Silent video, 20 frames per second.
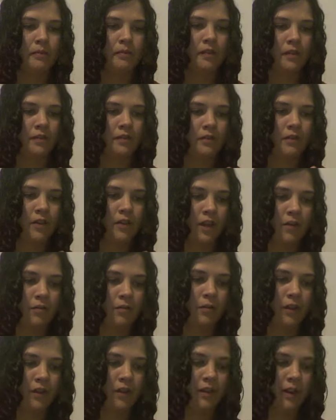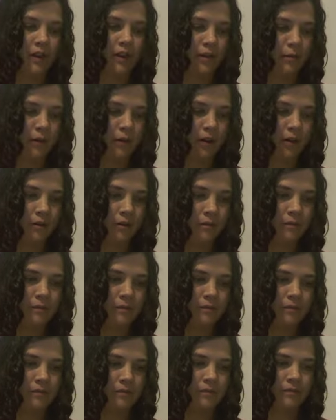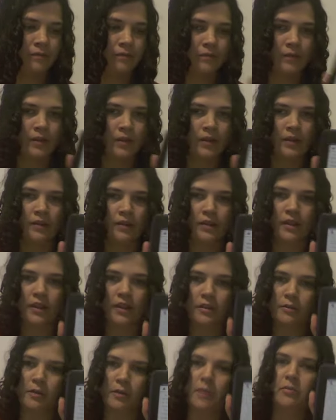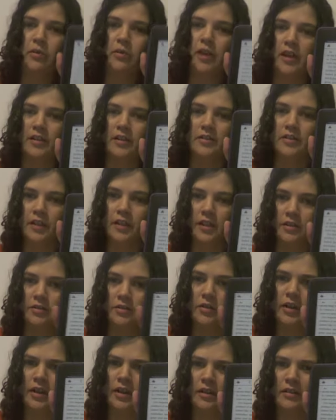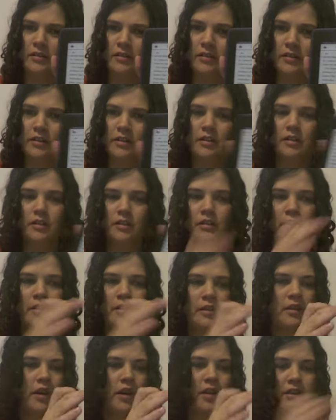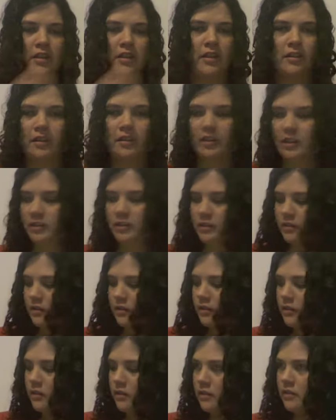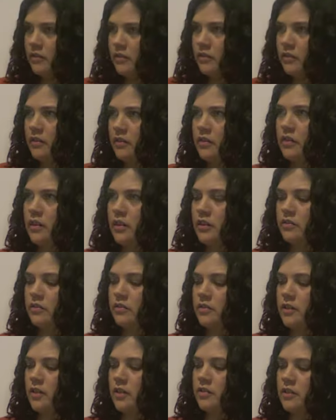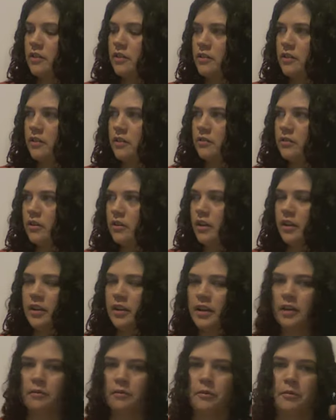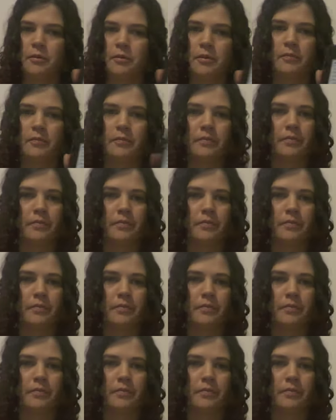The other thing I really like about the Kindle Paperwhite is the X-ray. I think the Kindle Touch has X-ray. I can't remember.